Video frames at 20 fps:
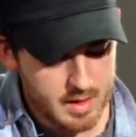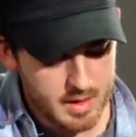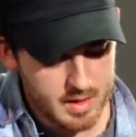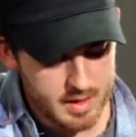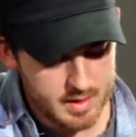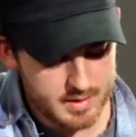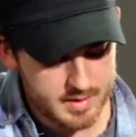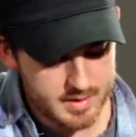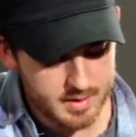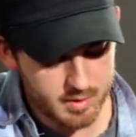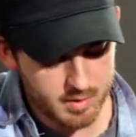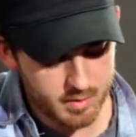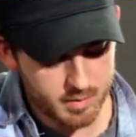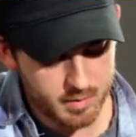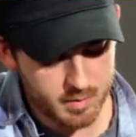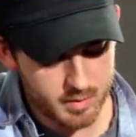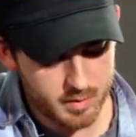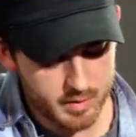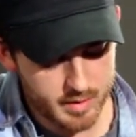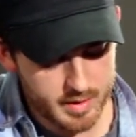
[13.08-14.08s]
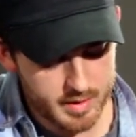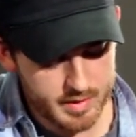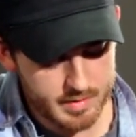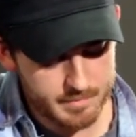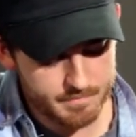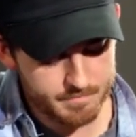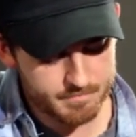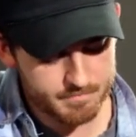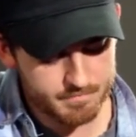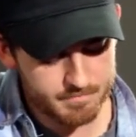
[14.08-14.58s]
And so we're going to
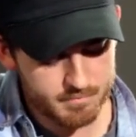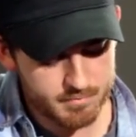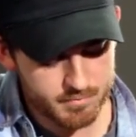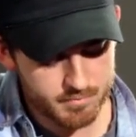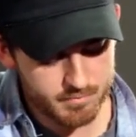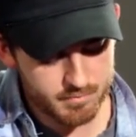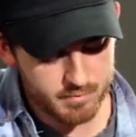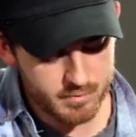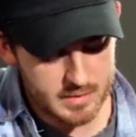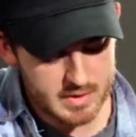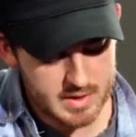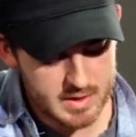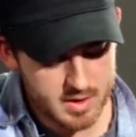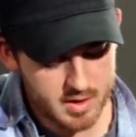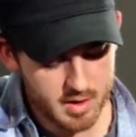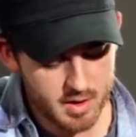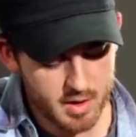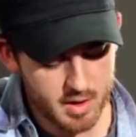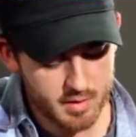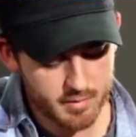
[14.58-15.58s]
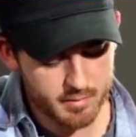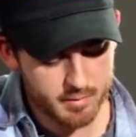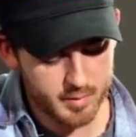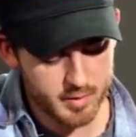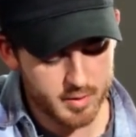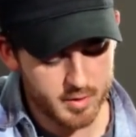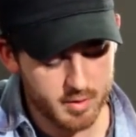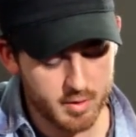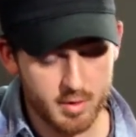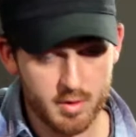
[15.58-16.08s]
start off
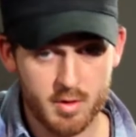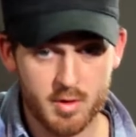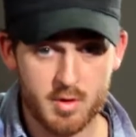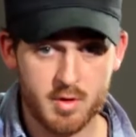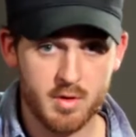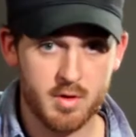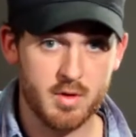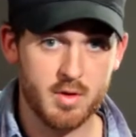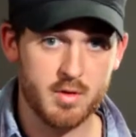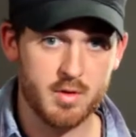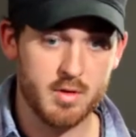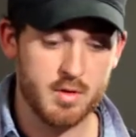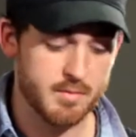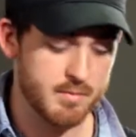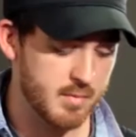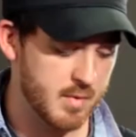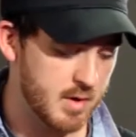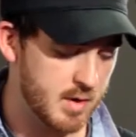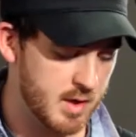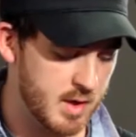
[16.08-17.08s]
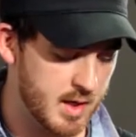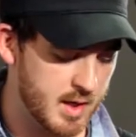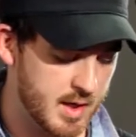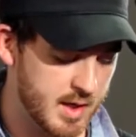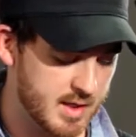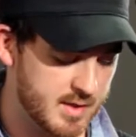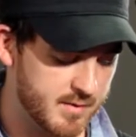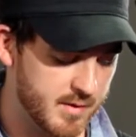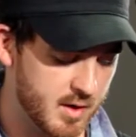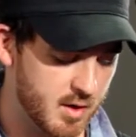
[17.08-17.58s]
with your
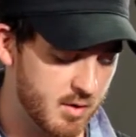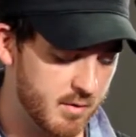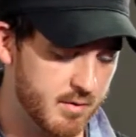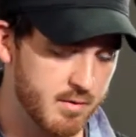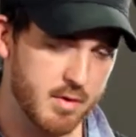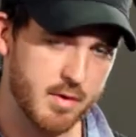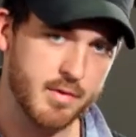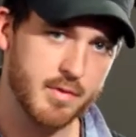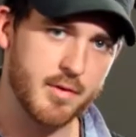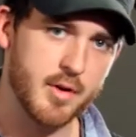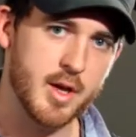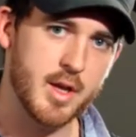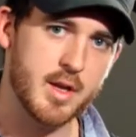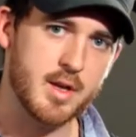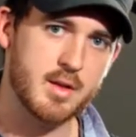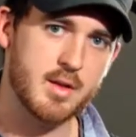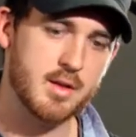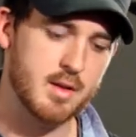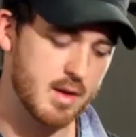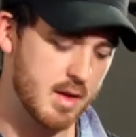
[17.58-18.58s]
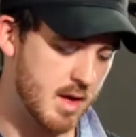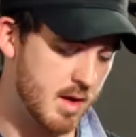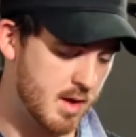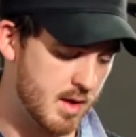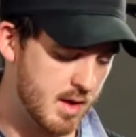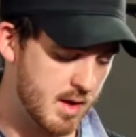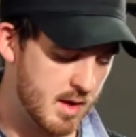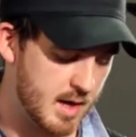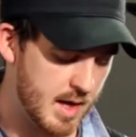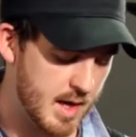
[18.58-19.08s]
index finger, 5th fret,
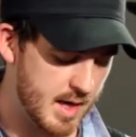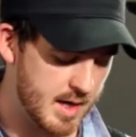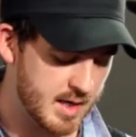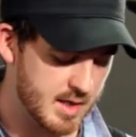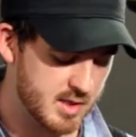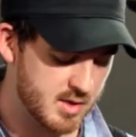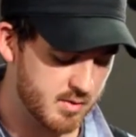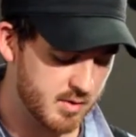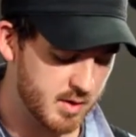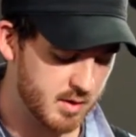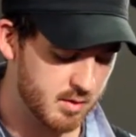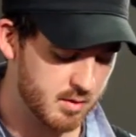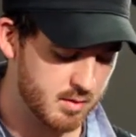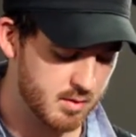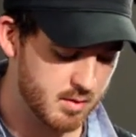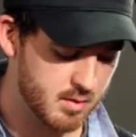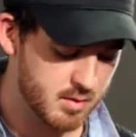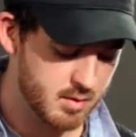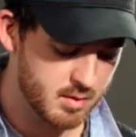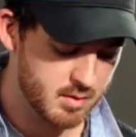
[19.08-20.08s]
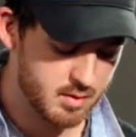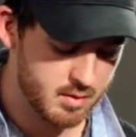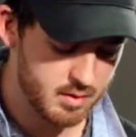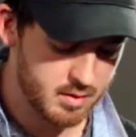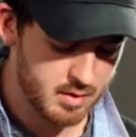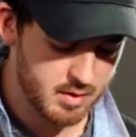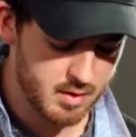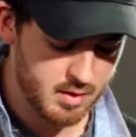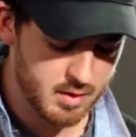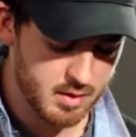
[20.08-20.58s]
high E string, then
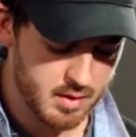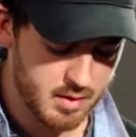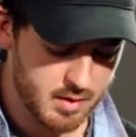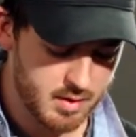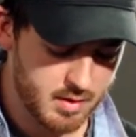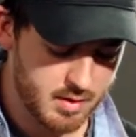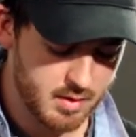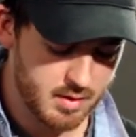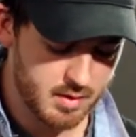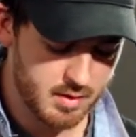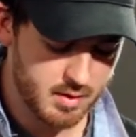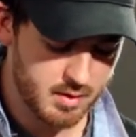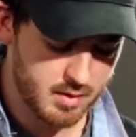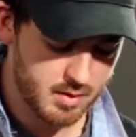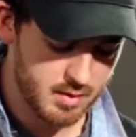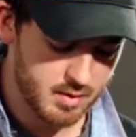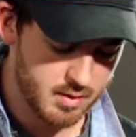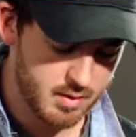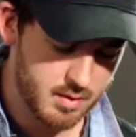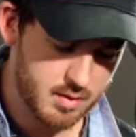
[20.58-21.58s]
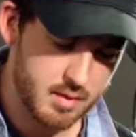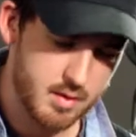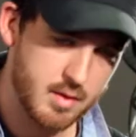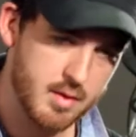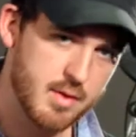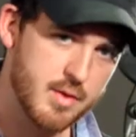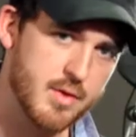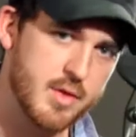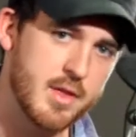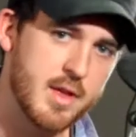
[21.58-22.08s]

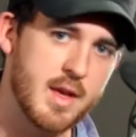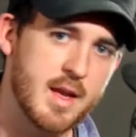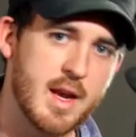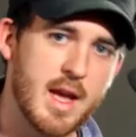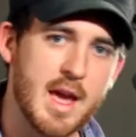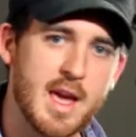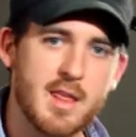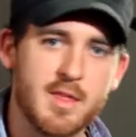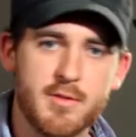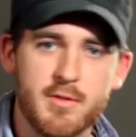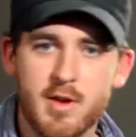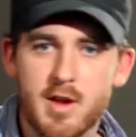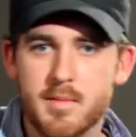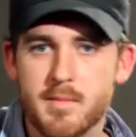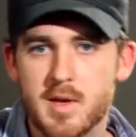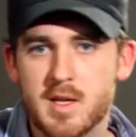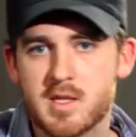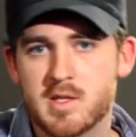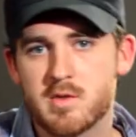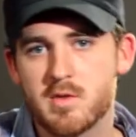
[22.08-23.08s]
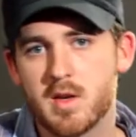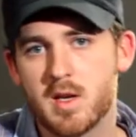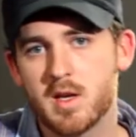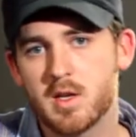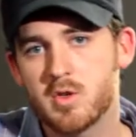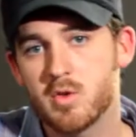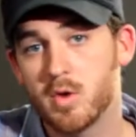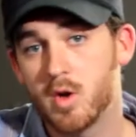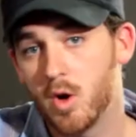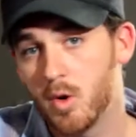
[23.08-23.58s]
8th fret B string
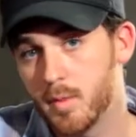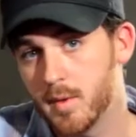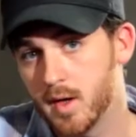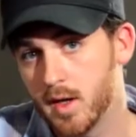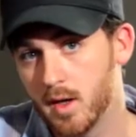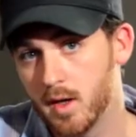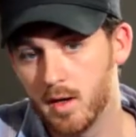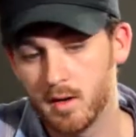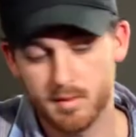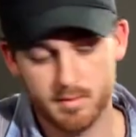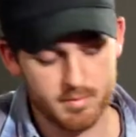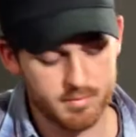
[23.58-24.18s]
to an open E.